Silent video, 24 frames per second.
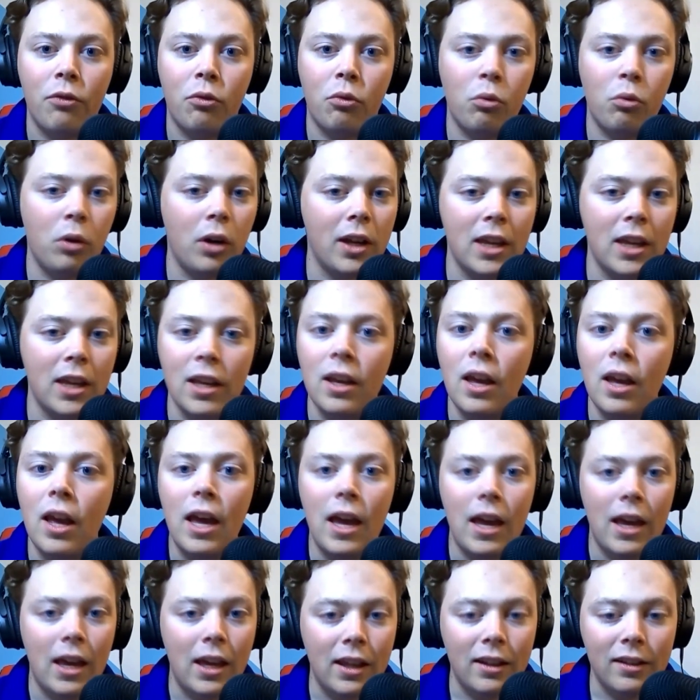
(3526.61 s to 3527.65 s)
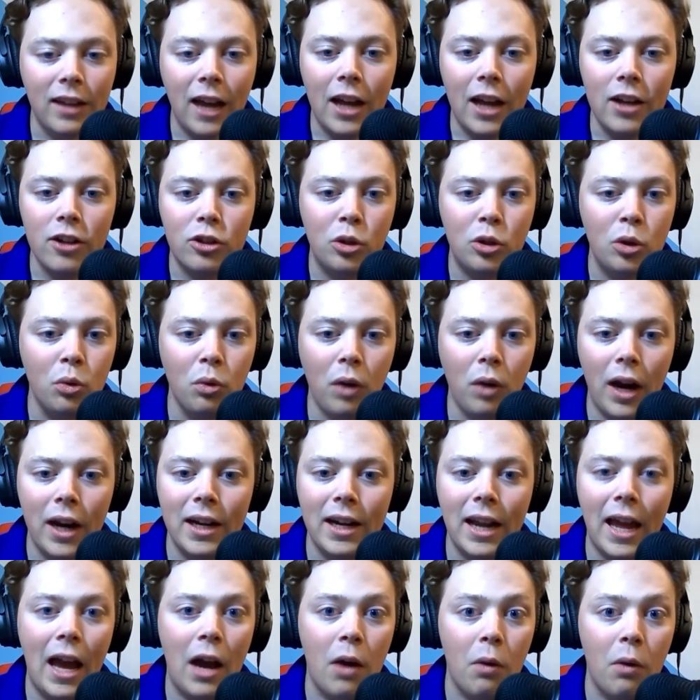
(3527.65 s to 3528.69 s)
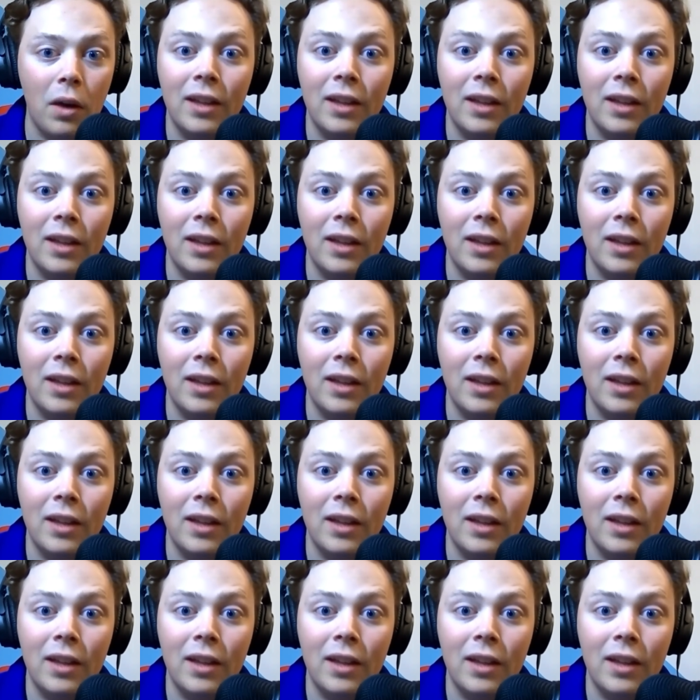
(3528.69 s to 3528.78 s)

Ricky, he's got 2 right now.